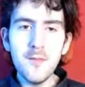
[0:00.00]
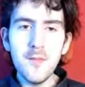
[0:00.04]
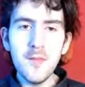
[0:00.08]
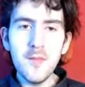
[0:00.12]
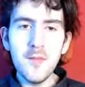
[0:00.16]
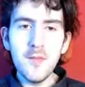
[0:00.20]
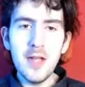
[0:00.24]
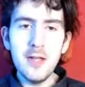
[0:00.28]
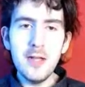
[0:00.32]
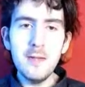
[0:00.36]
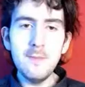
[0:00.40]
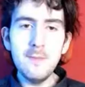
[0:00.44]

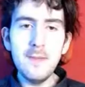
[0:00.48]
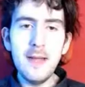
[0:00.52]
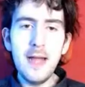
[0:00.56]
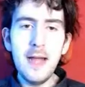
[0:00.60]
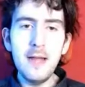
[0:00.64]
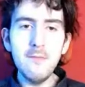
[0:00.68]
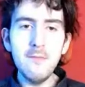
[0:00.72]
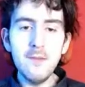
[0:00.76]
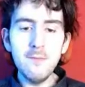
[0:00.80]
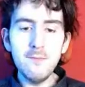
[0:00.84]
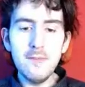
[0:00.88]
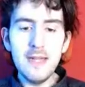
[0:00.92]
So you
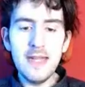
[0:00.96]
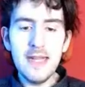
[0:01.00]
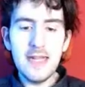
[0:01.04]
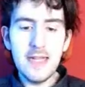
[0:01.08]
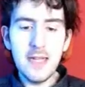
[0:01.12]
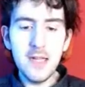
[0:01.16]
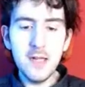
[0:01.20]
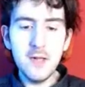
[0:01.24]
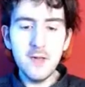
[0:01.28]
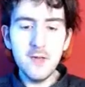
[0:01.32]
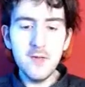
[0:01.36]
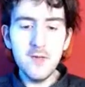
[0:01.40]
bear with
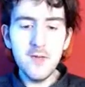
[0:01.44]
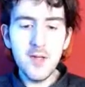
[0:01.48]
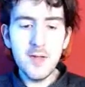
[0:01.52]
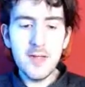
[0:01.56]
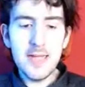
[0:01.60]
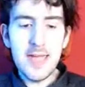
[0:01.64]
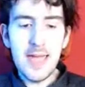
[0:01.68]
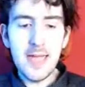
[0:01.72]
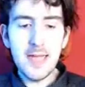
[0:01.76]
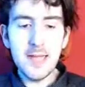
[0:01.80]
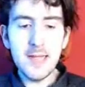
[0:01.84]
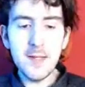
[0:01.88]
me, 2
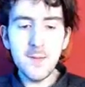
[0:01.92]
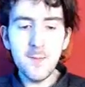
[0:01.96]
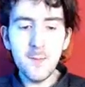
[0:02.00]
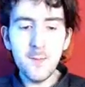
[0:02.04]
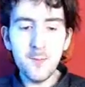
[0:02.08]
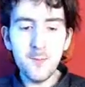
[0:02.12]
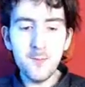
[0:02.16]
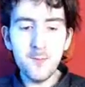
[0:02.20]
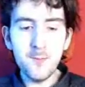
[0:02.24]
ticks.